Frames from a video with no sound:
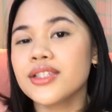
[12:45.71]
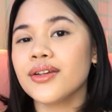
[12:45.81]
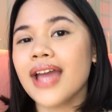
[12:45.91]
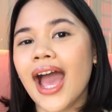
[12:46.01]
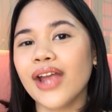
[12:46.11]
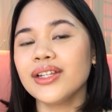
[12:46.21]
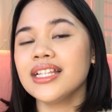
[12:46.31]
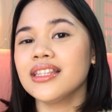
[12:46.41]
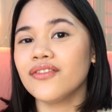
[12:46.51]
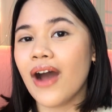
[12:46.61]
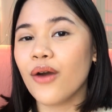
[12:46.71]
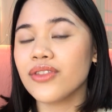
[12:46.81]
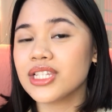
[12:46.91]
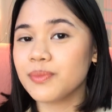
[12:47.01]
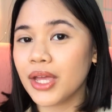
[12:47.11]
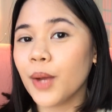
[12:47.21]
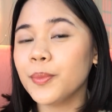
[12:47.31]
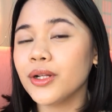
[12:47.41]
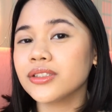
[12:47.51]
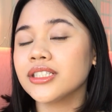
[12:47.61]
So yeah, I really love how this
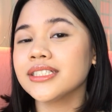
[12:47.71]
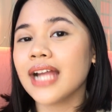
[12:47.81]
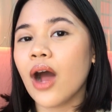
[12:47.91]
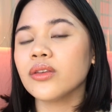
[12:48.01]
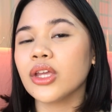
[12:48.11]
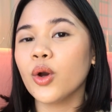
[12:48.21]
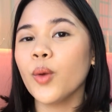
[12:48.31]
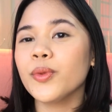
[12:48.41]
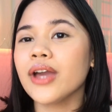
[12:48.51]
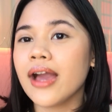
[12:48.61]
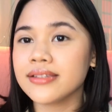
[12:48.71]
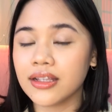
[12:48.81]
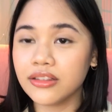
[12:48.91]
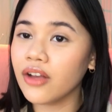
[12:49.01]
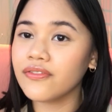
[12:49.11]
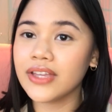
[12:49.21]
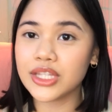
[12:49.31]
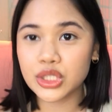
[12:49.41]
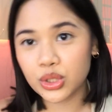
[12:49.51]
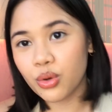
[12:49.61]
makeup look turned out. I hope you guys love
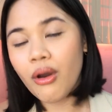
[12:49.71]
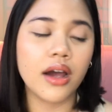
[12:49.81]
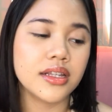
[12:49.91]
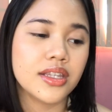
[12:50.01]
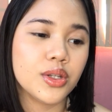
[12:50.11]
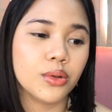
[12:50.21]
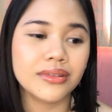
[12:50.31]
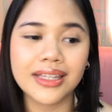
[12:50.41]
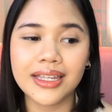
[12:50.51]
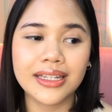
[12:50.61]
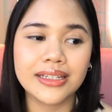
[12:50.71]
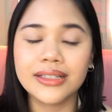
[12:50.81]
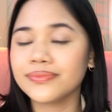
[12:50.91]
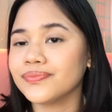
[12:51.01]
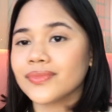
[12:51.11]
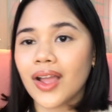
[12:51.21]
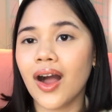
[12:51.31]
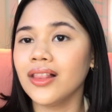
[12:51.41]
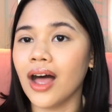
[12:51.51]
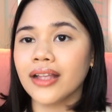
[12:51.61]
it too. Honestly, you don't need
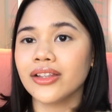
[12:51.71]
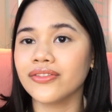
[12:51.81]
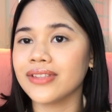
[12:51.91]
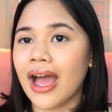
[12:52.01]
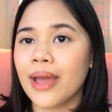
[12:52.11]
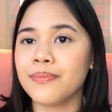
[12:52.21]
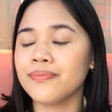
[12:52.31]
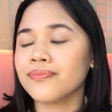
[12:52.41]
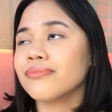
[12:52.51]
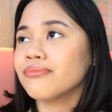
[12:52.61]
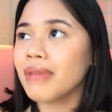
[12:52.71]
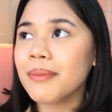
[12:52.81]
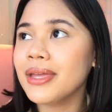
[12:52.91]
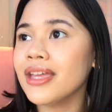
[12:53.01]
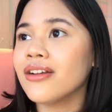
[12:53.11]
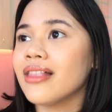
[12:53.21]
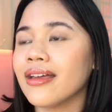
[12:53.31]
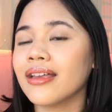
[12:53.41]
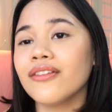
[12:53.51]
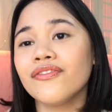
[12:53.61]
a lot of time, maybe
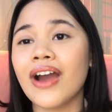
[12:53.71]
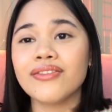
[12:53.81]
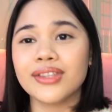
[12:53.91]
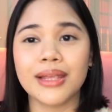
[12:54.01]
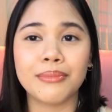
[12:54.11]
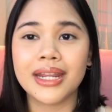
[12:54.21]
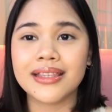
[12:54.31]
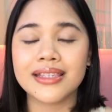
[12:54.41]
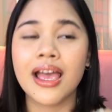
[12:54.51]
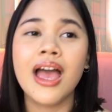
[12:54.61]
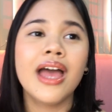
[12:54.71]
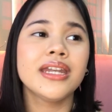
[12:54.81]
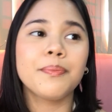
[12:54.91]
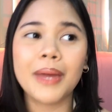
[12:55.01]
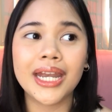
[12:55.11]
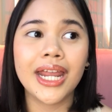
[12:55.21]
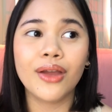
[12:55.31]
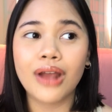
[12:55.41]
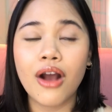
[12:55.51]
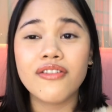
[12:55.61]
like 5 to 10 minutes
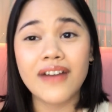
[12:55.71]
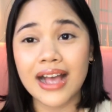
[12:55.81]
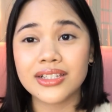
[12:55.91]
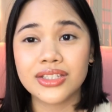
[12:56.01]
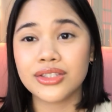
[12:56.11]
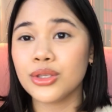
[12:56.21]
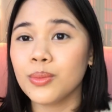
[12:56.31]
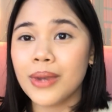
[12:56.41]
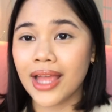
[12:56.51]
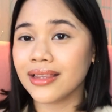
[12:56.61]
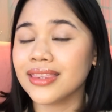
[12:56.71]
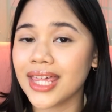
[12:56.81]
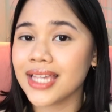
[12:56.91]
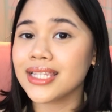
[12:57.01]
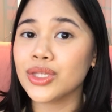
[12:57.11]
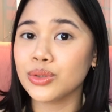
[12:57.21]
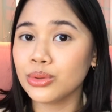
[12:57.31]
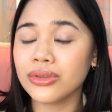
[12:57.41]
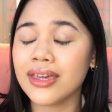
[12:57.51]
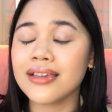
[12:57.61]
depending on how fast you blend things and you
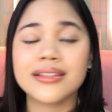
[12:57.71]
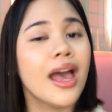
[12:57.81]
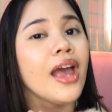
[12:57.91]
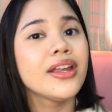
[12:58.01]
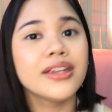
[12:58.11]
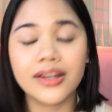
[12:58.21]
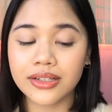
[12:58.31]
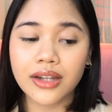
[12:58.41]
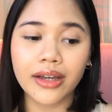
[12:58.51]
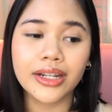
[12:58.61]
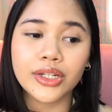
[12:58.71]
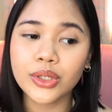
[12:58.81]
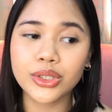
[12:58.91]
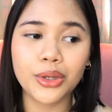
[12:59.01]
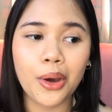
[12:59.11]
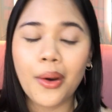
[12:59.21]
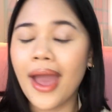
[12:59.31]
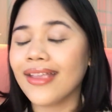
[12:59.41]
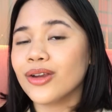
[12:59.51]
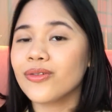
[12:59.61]
do things. You're done and good to go
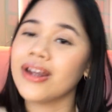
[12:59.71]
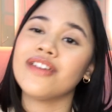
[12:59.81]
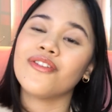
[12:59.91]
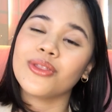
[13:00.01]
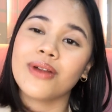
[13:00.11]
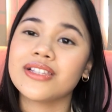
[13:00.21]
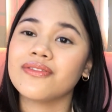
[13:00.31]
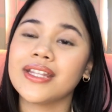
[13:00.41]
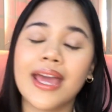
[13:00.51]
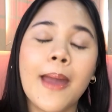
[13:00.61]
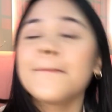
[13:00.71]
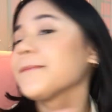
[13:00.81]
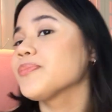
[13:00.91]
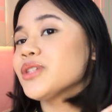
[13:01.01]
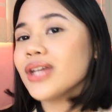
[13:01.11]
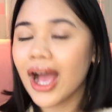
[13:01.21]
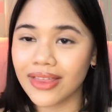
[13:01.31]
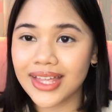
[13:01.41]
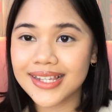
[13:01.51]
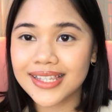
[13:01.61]
and you're ready for the of the day. So
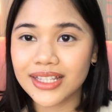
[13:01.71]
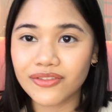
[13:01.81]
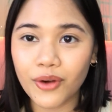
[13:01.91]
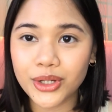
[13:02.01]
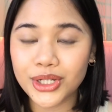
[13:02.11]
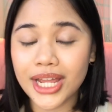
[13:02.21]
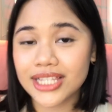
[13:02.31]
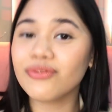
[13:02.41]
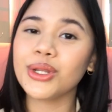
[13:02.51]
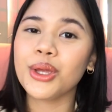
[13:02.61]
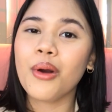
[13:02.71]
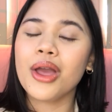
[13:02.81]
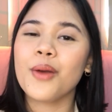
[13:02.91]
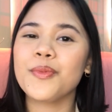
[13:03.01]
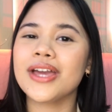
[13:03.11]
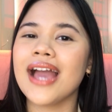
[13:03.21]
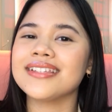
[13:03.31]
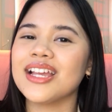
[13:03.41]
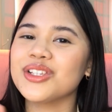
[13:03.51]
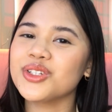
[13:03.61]
yeah, that is it for today's video. I hope you
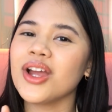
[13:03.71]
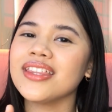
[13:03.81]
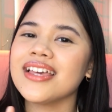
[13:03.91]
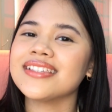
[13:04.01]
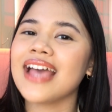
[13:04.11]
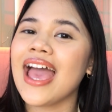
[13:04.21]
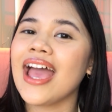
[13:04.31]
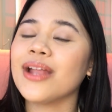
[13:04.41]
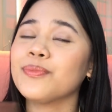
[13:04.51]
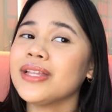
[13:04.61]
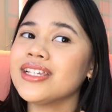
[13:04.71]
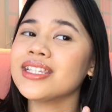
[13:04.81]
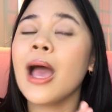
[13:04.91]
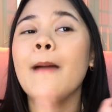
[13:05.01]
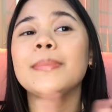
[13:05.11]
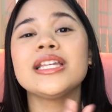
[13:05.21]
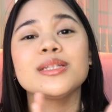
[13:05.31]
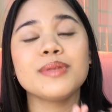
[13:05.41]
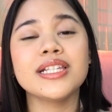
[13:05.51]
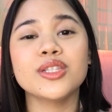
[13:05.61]
guys enjoy this, and please
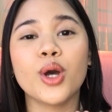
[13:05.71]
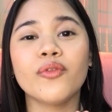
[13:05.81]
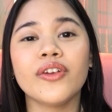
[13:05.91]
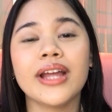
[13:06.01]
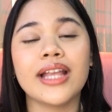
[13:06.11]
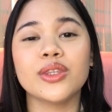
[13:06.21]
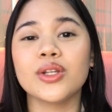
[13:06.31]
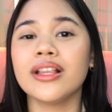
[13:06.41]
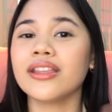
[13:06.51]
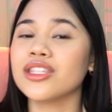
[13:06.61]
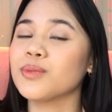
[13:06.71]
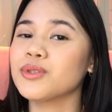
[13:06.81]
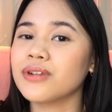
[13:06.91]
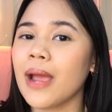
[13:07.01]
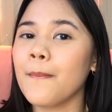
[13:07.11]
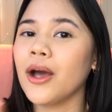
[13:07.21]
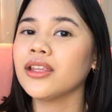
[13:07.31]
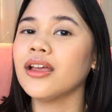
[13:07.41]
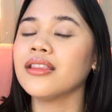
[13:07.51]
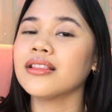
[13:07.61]
don't forget to click the subscribe
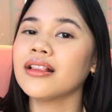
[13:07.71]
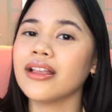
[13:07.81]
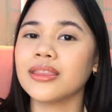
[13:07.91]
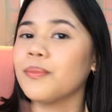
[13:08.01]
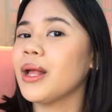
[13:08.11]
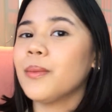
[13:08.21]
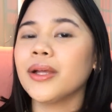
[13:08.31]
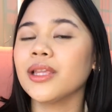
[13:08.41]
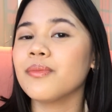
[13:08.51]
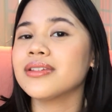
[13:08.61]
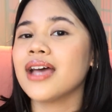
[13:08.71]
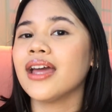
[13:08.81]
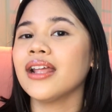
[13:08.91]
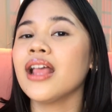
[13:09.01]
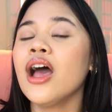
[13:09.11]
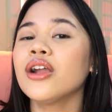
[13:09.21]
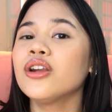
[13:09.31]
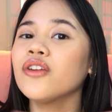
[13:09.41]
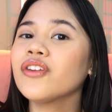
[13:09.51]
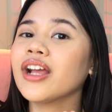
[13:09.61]
button, click the bell button beside it.
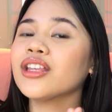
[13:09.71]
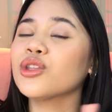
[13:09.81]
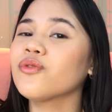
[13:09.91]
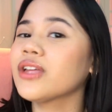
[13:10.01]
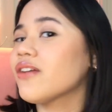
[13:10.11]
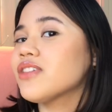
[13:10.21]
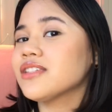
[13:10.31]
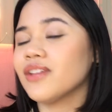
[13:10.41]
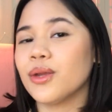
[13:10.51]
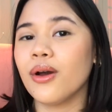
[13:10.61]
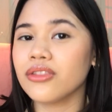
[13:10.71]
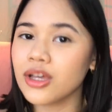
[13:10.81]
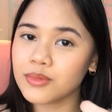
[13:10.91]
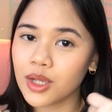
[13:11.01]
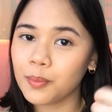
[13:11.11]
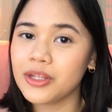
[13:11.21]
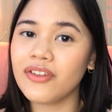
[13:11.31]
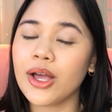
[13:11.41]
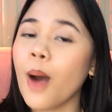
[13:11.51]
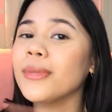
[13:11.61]
Don't forget to give this video a thumbs up,
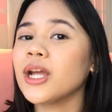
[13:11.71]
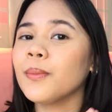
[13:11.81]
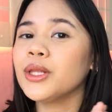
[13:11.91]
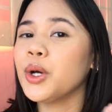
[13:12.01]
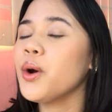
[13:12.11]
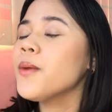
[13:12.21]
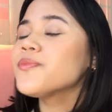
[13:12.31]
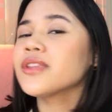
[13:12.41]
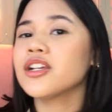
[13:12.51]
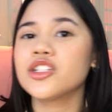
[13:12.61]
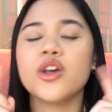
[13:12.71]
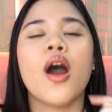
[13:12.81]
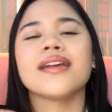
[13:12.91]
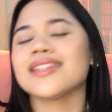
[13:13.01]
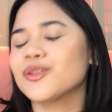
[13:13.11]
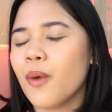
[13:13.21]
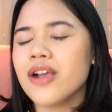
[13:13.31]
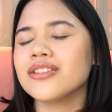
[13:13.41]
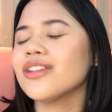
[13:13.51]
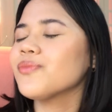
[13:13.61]
leave a comment down below as long as it's
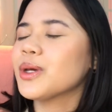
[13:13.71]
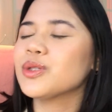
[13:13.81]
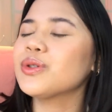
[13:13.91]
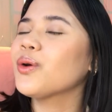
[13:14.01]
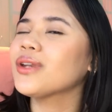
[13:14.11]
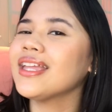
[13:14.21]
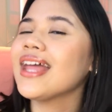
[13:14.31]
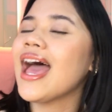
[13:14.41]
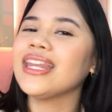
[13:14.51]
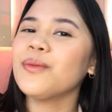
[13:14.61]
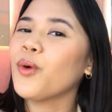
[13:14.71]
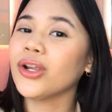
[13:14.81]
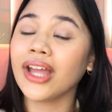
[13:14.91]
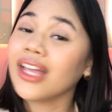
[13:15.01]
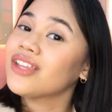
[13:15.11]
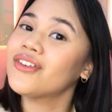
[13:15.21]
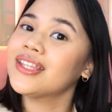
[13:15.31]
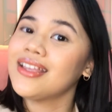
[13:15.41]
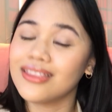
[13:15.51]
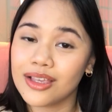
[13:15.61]
positive because we don't need any more
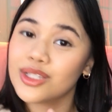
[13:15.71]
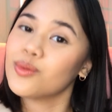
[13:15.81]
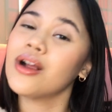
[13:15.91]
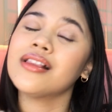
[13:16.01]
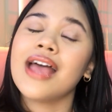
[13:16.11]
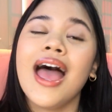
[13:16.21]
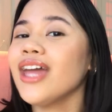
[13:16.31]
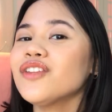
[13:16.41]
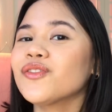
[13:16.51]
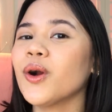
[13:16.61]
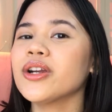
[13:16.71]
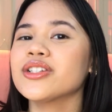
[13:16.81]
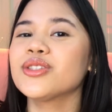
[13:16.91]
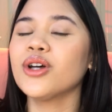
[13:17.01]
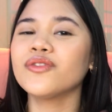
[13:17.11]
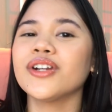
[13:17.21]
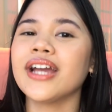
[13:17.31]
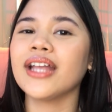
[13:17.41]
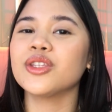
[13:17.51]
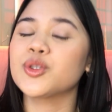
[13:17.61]
negativity in this world. And of course, don't
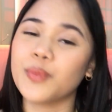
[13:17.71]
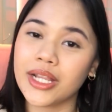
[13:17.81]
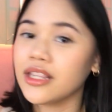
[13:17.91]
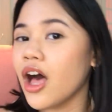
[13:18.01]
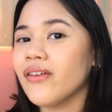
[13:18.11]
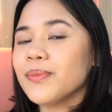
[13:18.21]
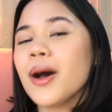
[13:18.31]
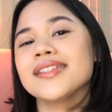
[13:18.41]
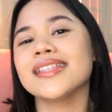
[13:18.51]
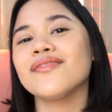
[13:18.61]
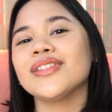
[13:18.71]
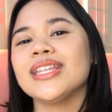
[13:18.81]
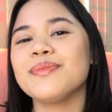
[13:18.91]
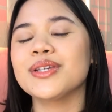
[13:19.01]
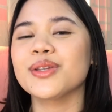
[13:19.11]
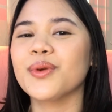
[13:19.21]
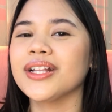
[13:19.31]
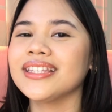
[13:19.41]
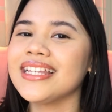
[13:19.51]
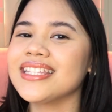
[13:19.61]
forget to spread love and positivity because the
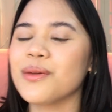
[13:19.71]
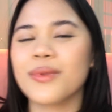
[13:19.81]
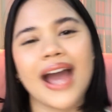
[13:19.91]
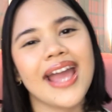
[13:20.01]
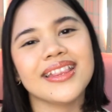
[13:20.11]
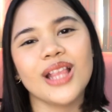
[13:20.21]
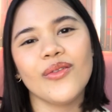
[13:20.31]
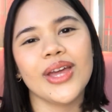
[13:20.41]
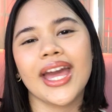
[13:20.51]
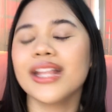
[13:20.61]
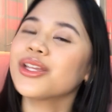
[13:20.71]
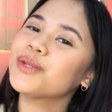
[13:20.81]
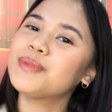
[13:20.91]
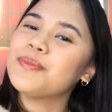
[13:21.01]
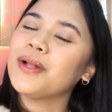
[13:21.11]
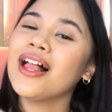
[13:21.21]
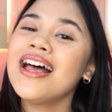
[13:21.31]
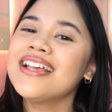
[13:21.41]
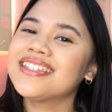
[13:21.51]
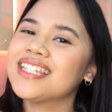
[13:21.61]
world needs some kind, loving, and good people.
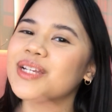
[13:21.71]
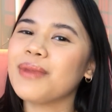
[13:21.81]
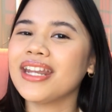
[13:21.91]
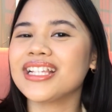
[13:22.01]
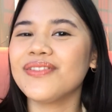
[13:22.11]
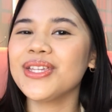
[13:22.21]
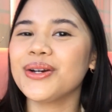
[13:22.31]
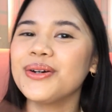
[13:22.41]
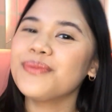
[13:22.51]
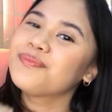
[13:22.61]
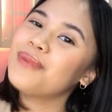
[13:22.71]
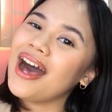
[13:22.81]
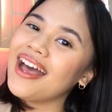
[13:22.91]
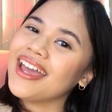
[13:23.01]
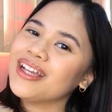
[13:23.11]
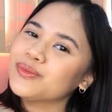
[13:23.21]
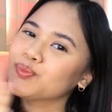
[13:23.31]
See you in my next video. Bye!